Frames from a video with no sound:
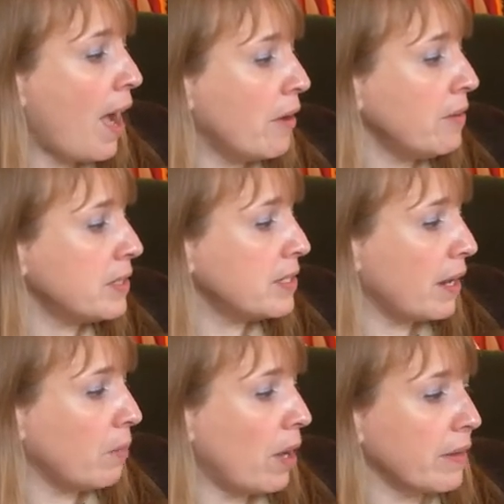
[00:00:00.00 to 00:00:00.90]
Out on the
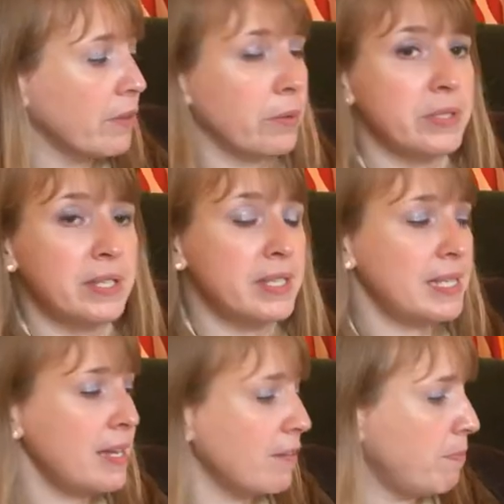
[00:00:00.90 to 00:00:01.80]
sidewalk, there was a
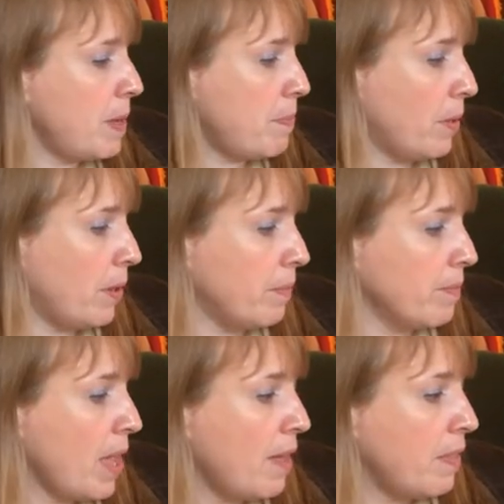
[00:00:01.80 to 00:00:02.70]
sea of
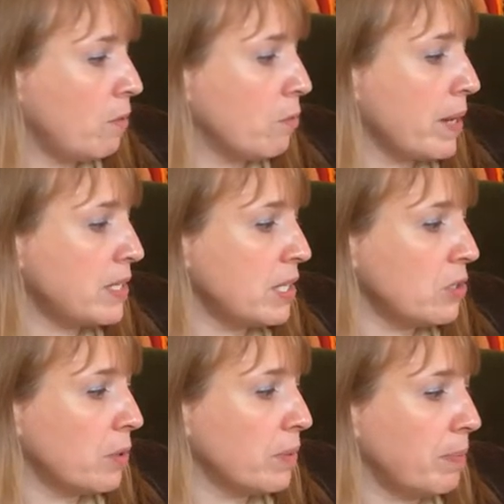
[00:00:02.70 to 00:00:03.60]
people. They were
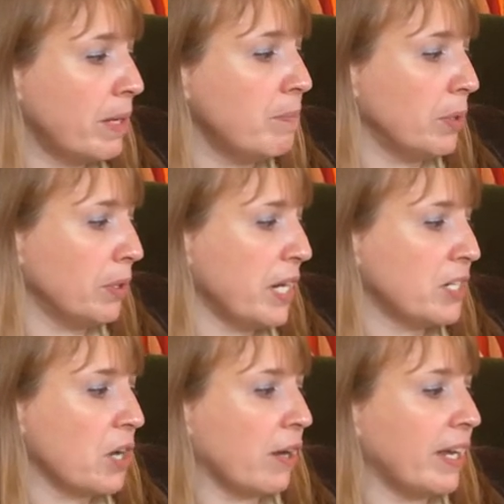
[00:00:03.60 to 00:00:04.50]
racing toward a big
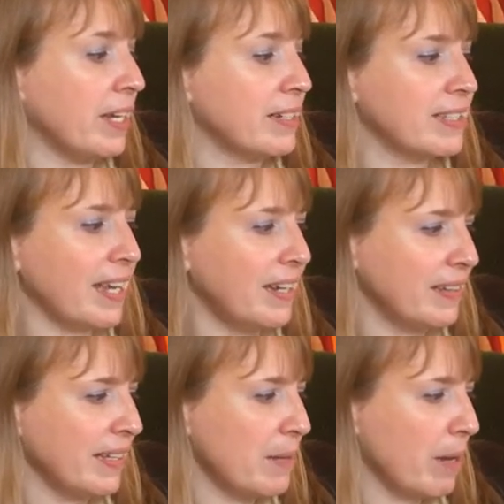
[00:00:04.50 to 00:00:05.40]
building, talking
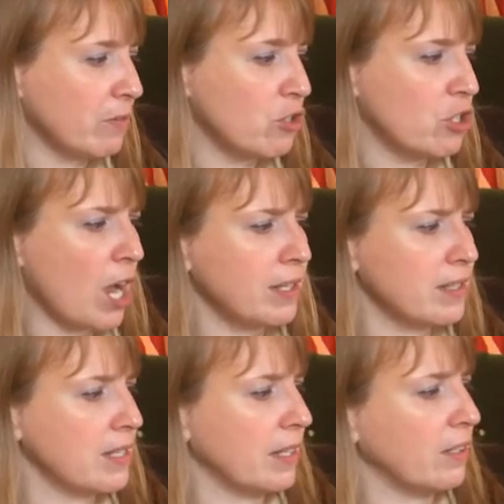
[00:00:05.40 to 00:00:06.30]
excitedly about
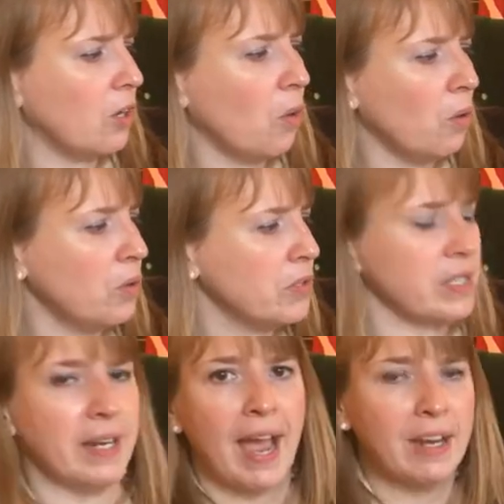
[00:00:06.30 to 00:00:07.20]
shots and goals
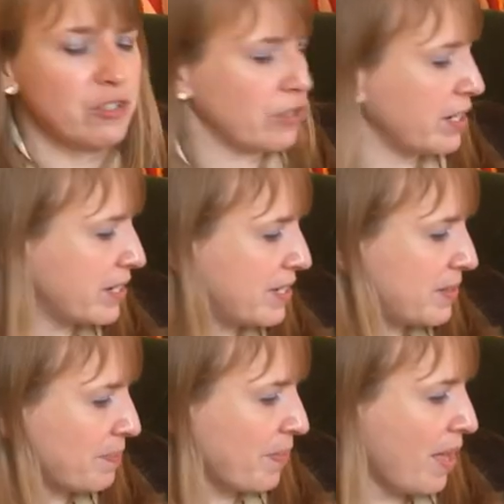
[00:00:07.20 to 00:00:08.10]
and hat tricks.